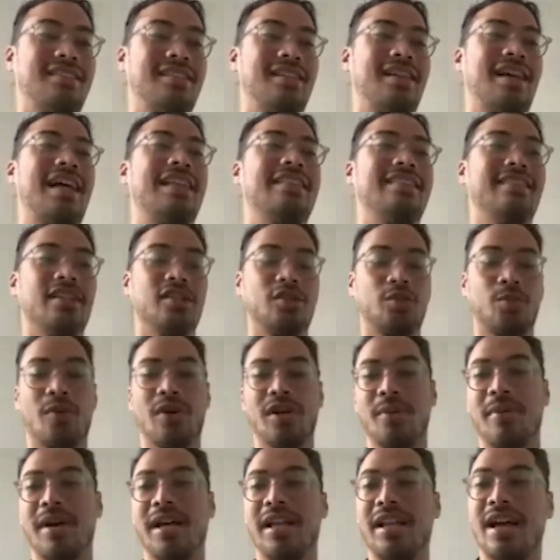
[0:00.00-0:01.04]
at this point
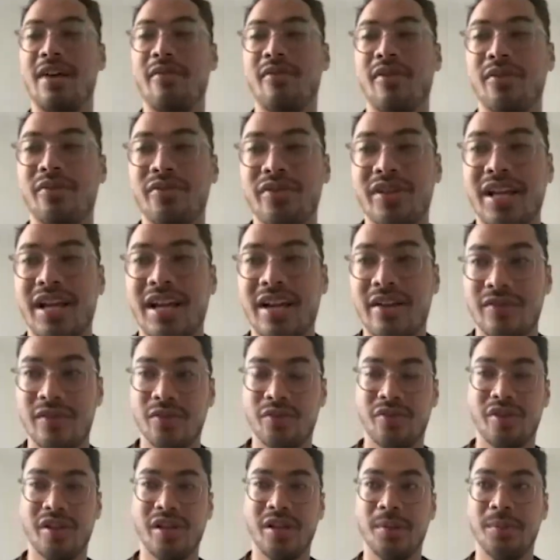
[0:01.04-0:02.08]
in my life, I feel like I've
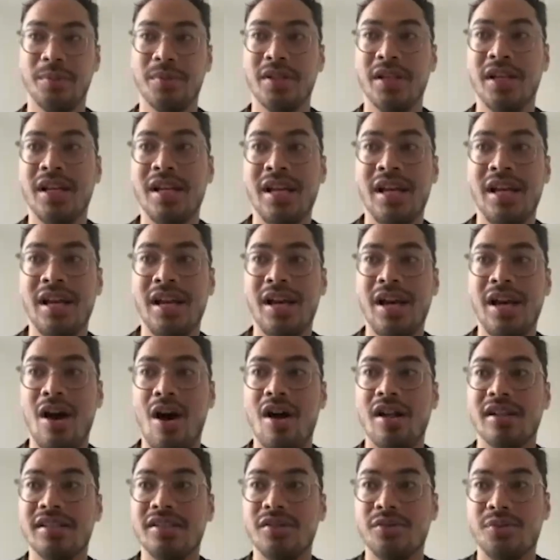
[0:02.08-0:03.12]
developed
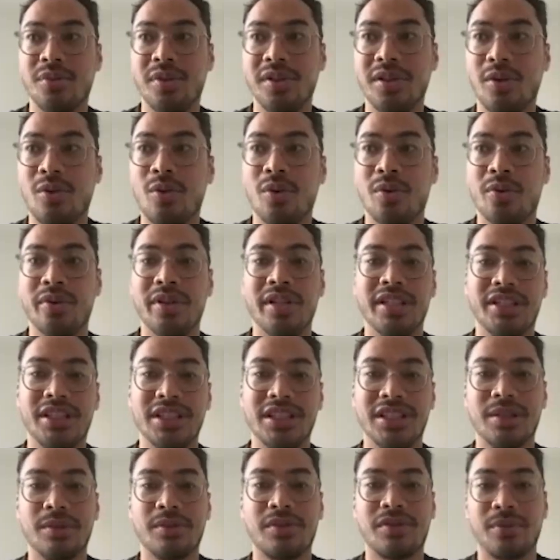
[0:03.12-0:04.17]
all these really cool
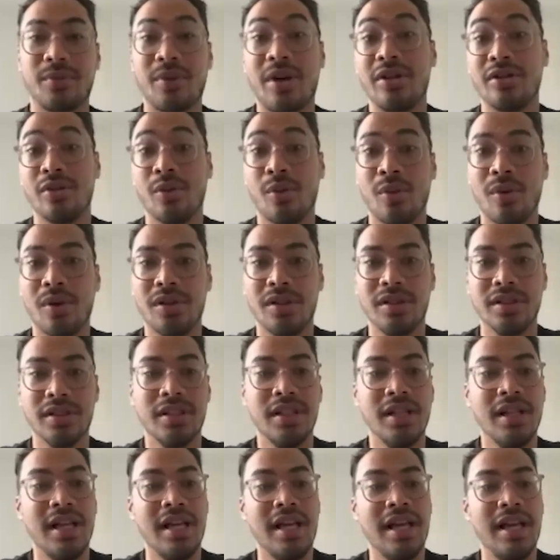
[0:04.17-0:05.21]
relationships around the
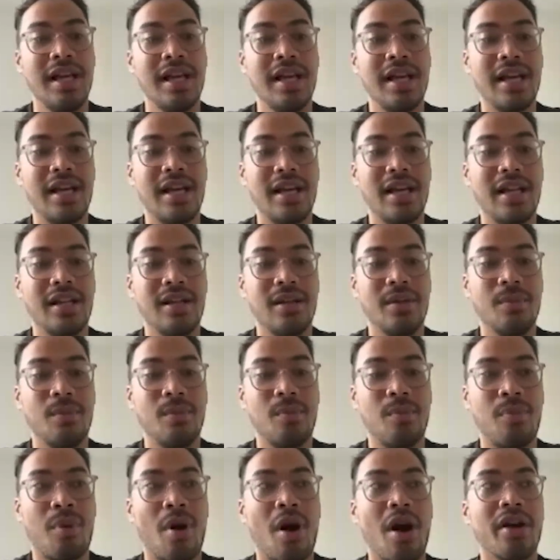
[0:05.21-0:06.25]
world.
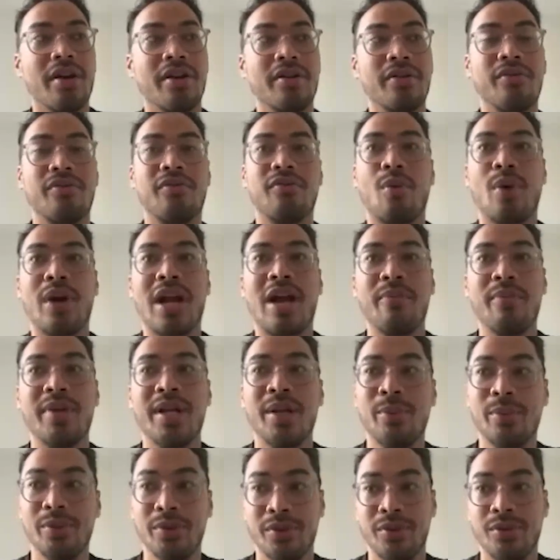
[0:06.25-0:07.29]
And part of what I've been
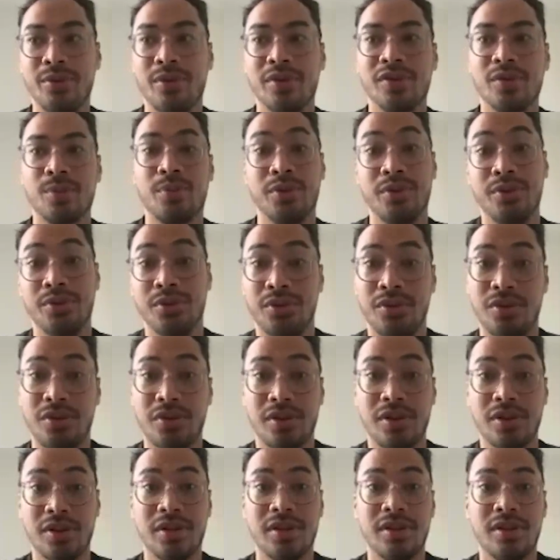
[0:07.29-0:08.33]
able to do as a
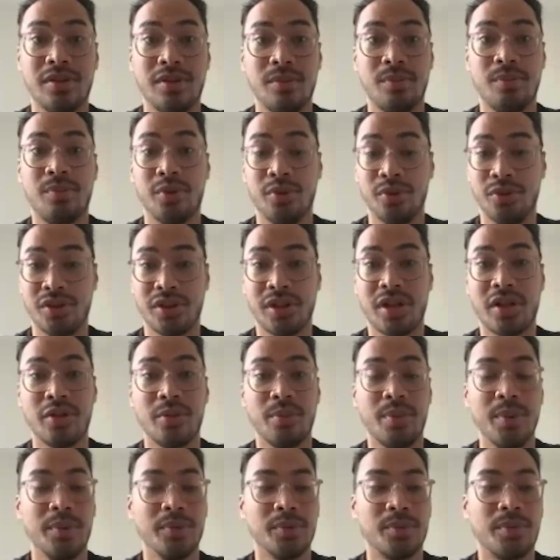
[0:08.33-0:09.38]
producer, producing other
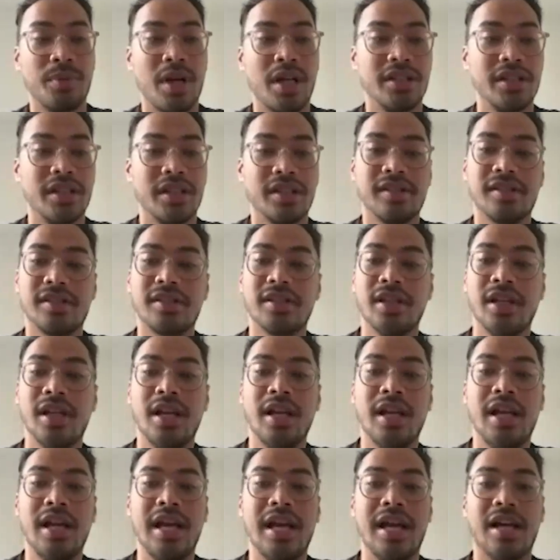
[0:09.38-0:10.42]
people's projects,
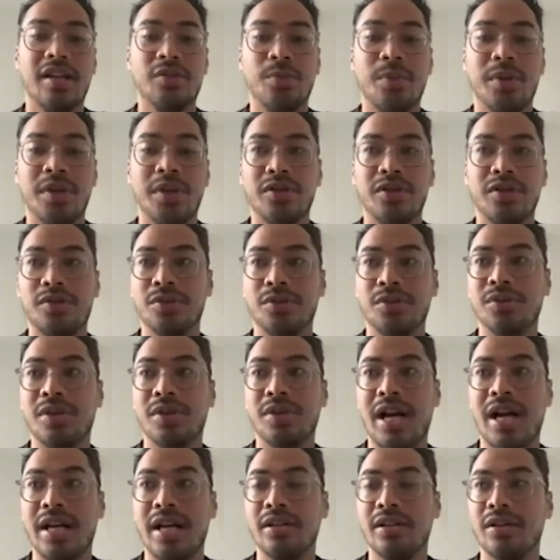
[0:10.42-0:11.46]
has been to
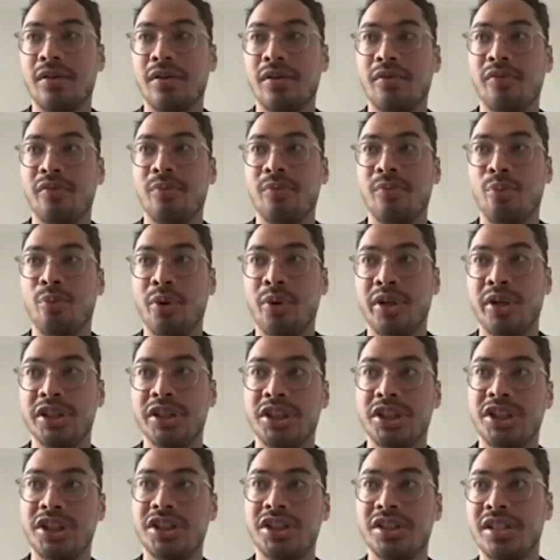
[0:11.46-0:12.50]
kind of
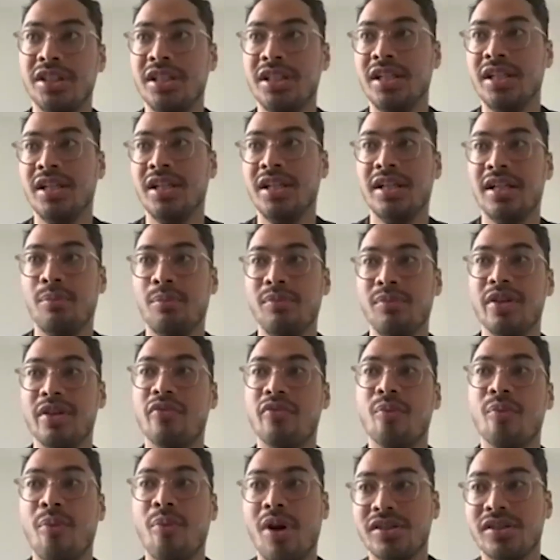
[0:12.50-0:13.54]
bridge
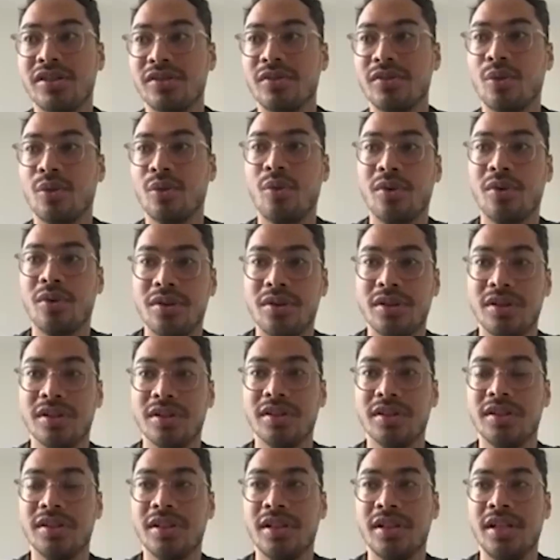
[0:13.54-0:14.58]
different parts of the world